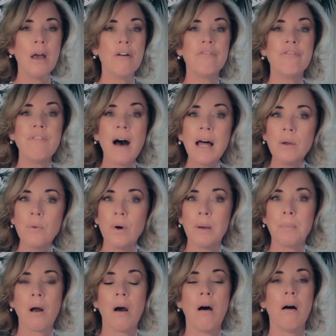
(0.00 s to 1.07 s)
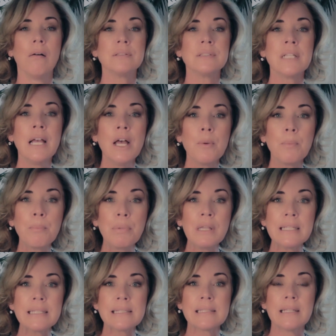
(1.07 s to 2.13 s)
follow-up calls,
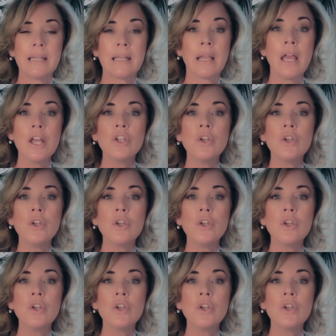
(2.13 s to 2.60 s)
blitzing.